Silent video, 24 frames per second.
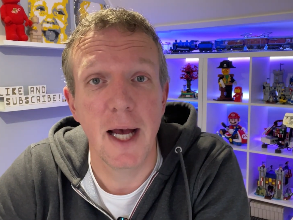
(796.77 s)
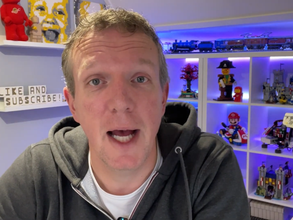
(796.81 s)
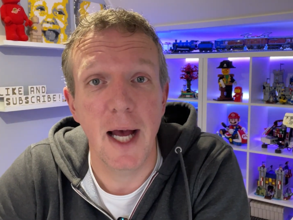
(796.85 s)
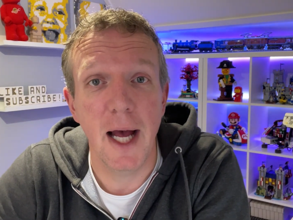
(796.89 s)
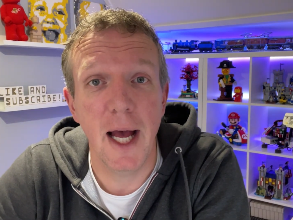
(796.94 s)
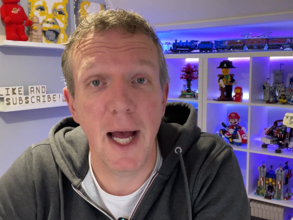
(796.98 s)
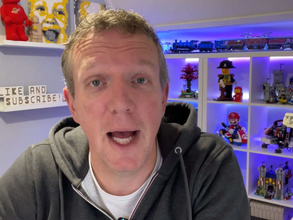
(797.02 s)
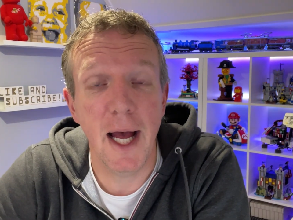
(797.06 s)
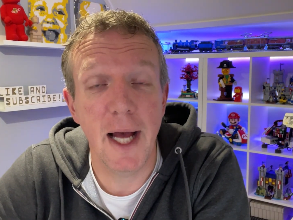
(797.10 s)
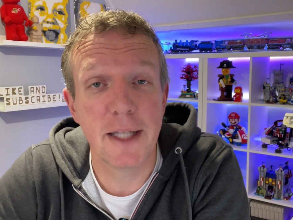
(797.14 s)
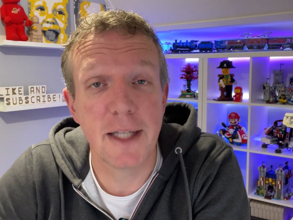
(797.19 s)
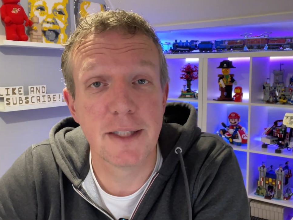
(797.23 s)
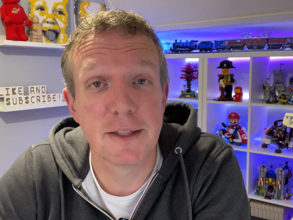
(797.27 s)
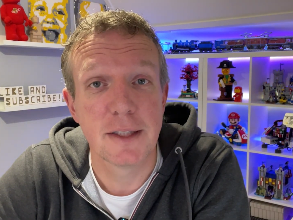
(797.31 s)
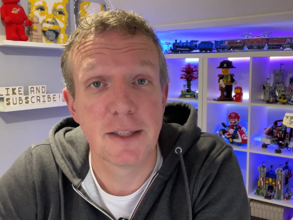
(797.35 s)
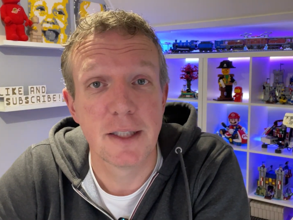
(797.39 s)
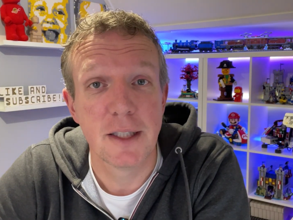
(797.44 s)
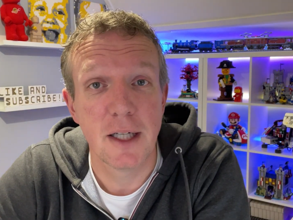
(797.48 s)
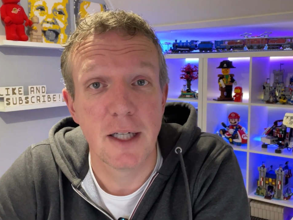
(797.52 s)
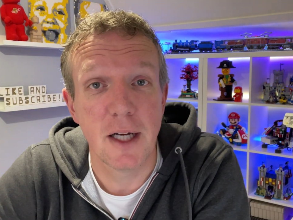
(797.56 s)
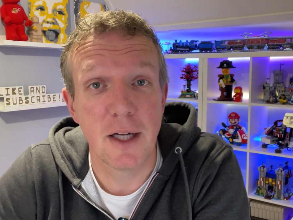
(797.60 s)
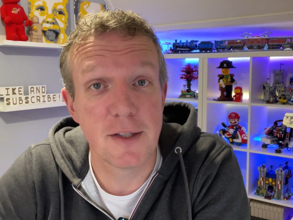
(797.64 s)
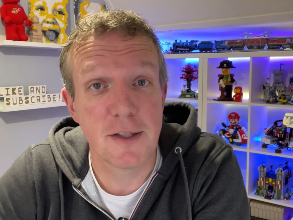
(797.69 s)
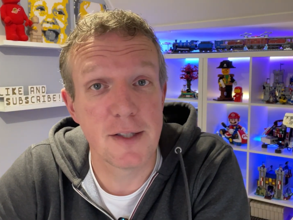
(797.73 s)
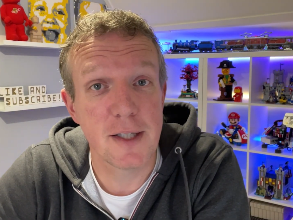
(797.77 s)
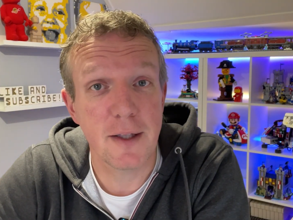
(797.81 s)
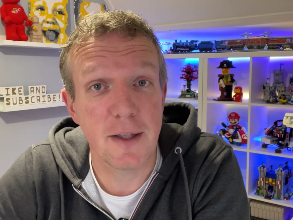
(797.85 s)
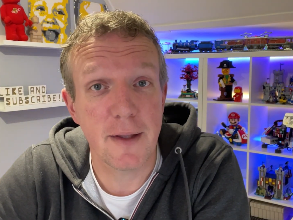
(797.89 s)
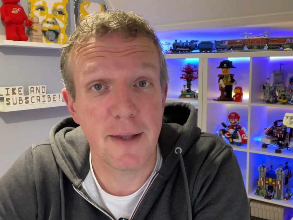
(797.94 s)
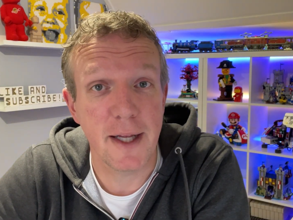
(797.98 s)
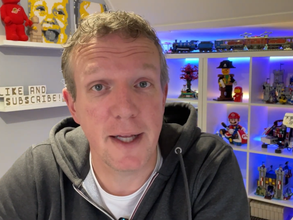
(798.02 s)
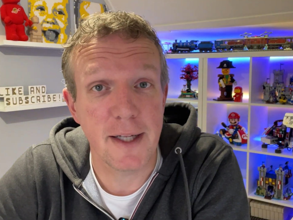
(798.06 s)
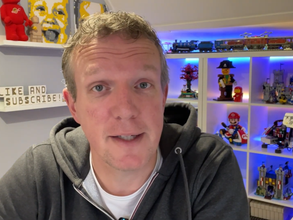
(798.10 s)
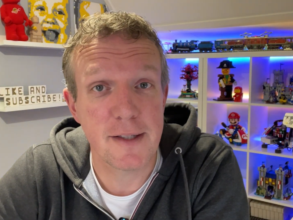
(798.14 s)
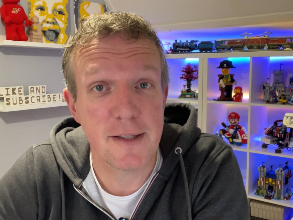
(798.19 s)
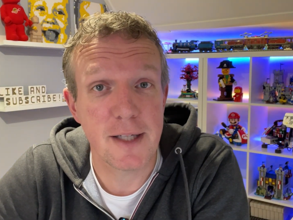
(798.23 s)
And until
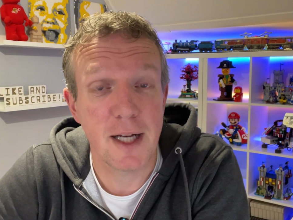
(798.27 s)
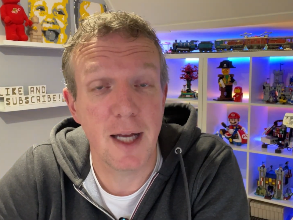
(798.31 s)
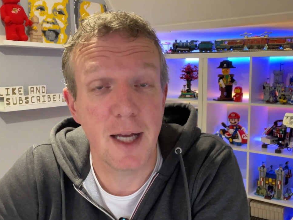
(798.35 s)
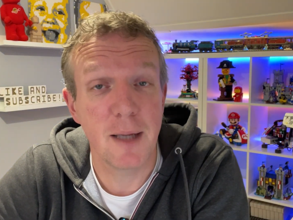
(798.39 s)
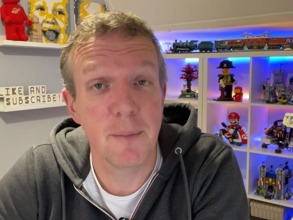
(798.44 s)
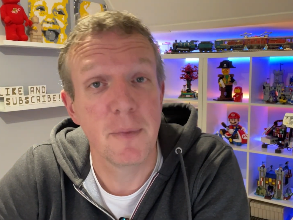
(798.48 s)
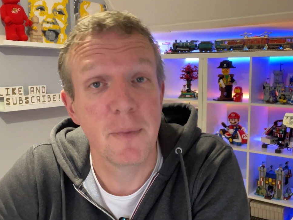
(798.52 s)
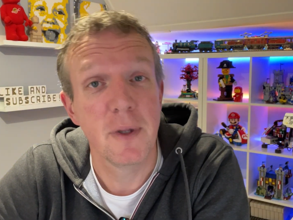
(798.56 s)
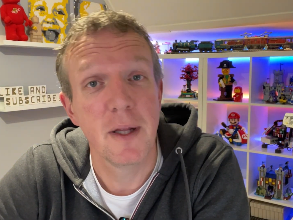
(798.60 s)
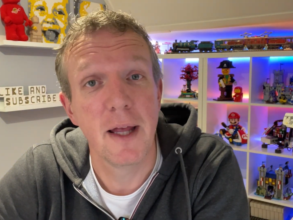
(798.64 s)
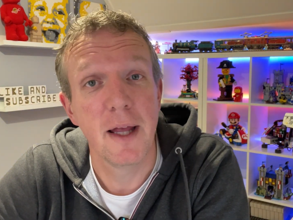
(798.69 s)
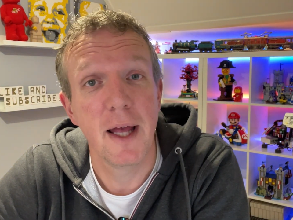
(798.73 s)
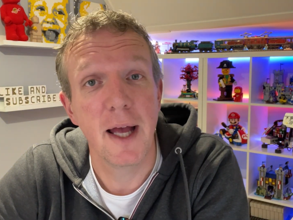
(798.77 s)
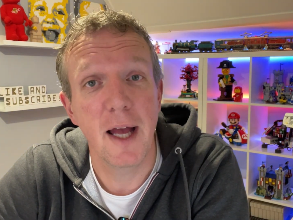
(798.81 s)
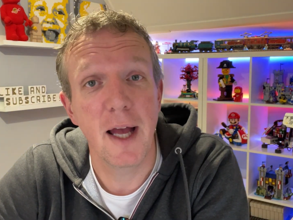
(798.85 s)
that time,